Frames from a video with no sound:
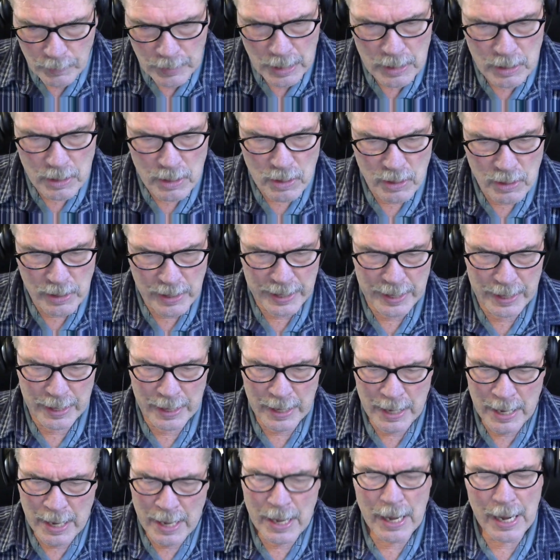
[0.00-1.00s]
Okay,
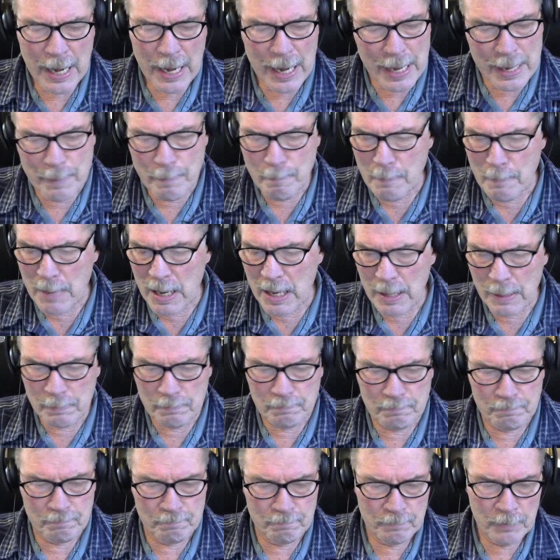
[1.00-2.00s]
I'm
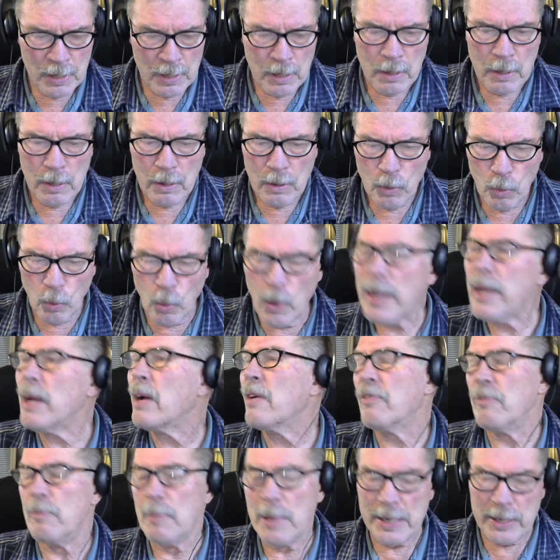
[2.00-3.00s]
way
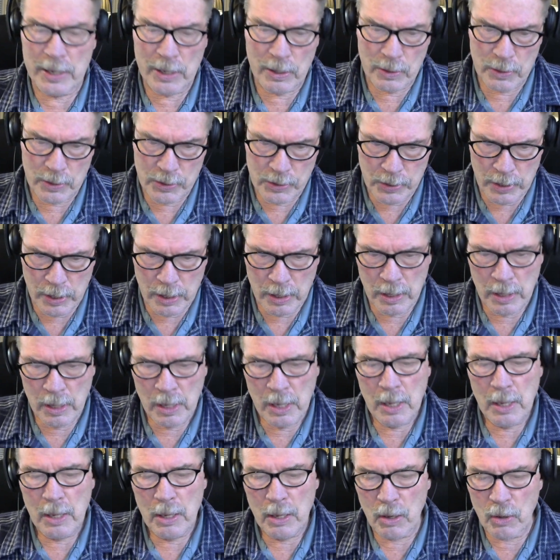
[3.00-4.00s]
off my notes.
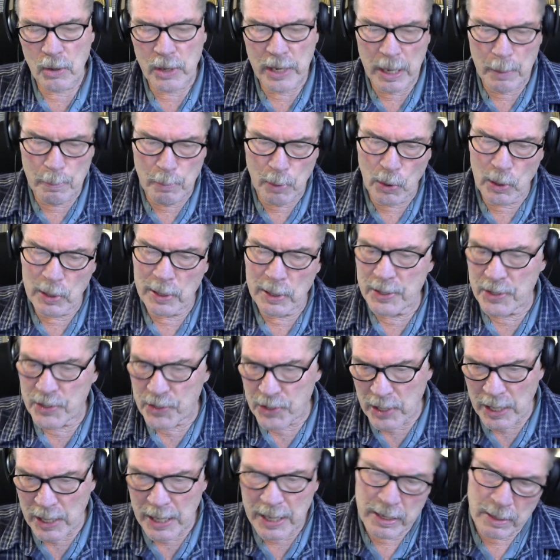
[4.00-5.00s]
Okay, Boyan
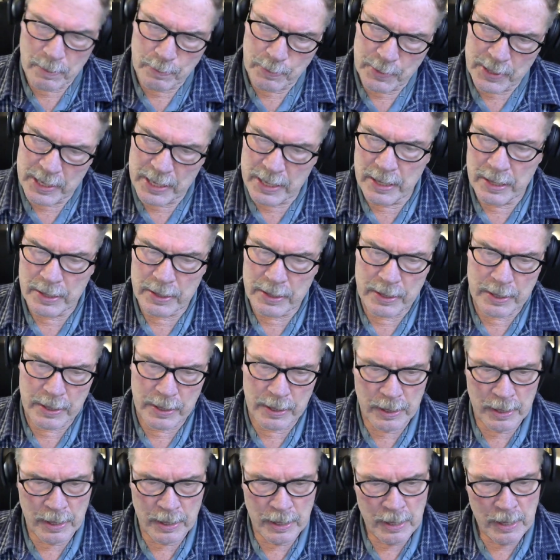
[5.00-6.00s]
Slat update.
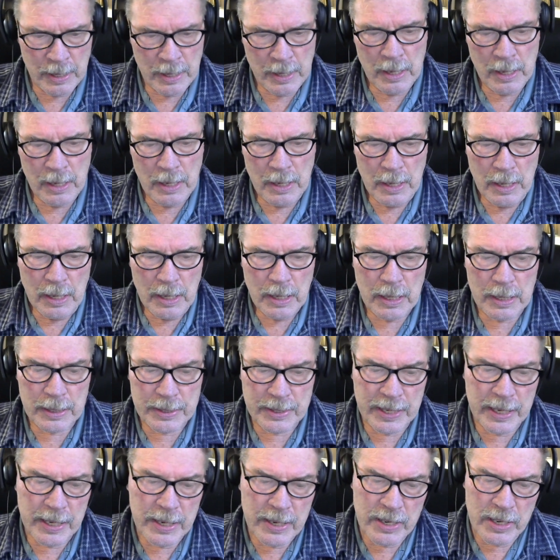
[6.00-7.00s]

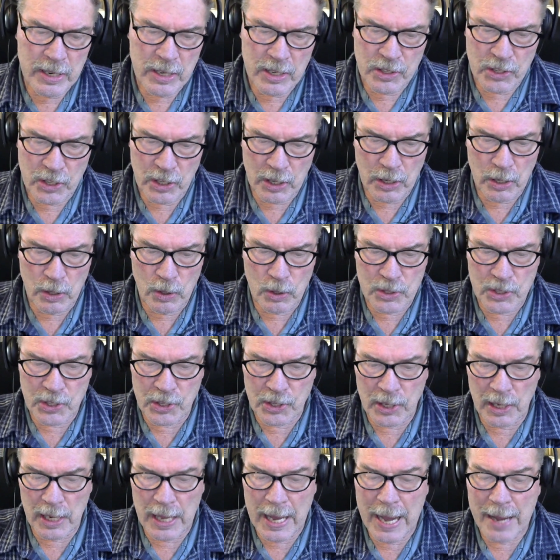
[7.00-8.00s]
10 years ago,
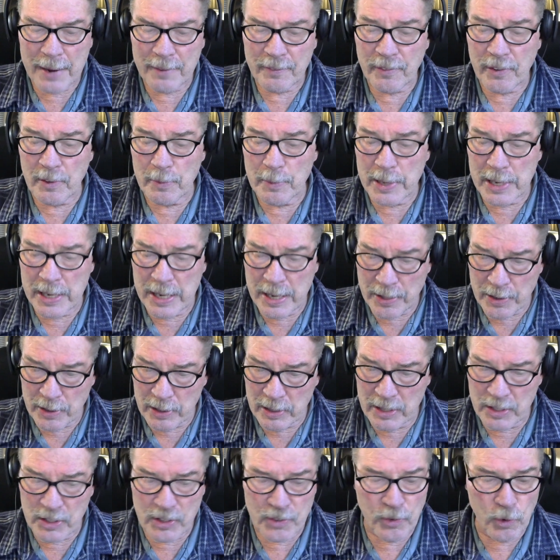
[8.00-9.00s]
Slat from the
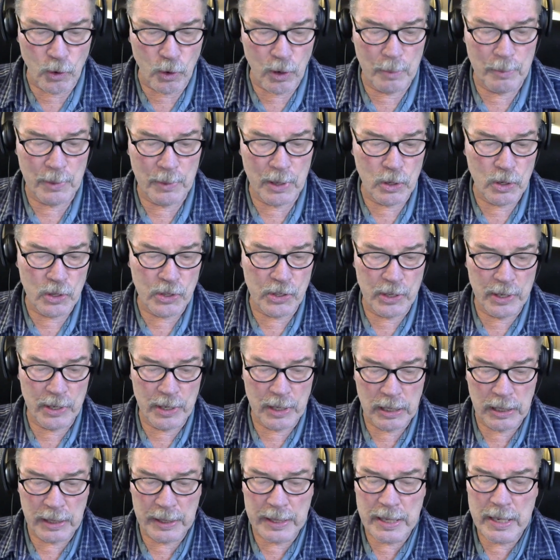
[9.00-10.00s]
Netherlands formed Ocean
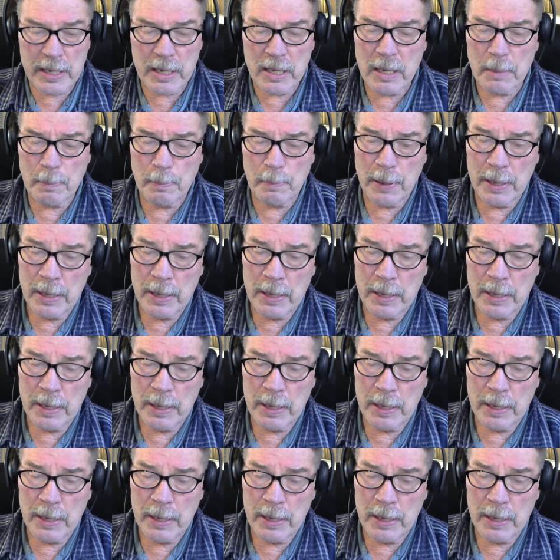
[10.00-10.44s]
Cleanup.